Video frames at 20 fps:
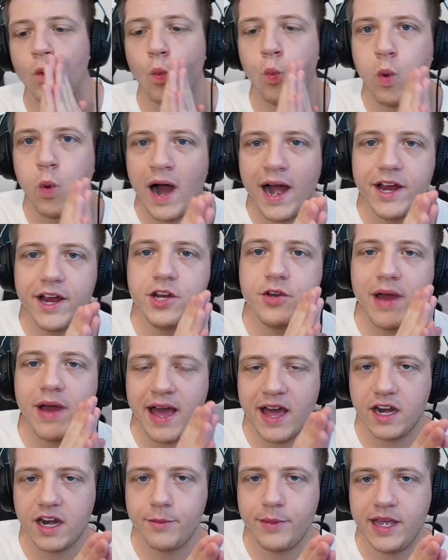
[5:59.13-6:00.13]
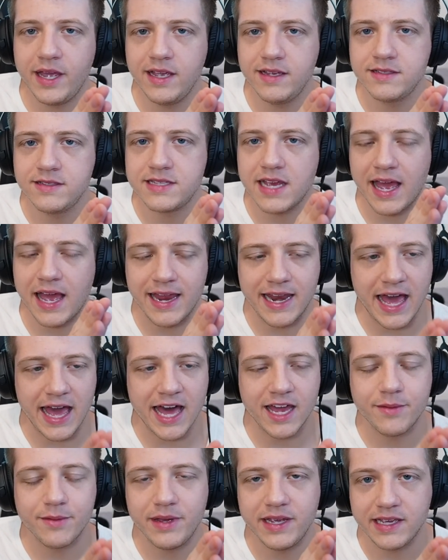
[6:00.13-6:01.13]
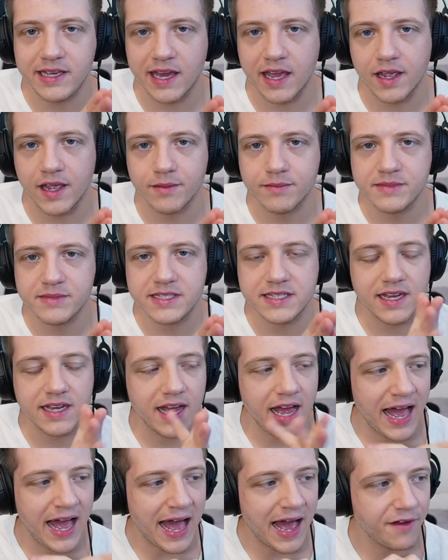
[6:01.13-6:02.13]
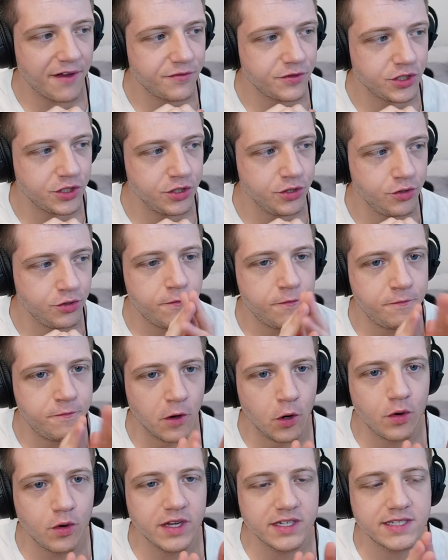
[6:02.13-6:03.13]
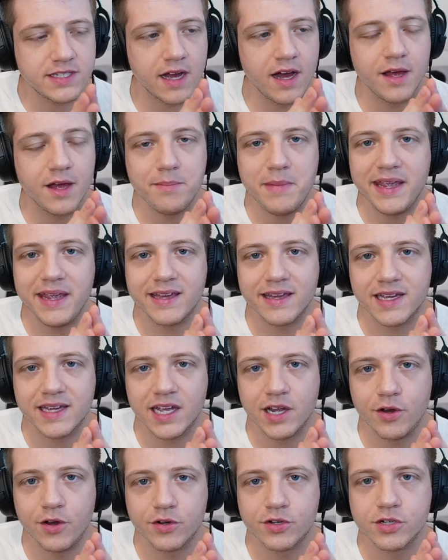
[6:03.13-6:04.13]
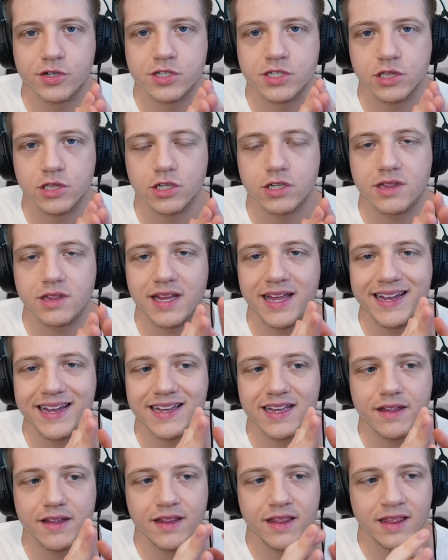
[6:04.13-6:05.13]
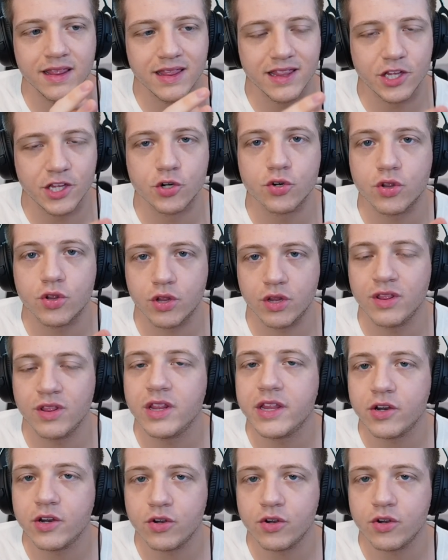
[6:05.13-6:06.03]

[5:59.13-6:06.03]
why do animes and anime games have to focus on making characters look like little little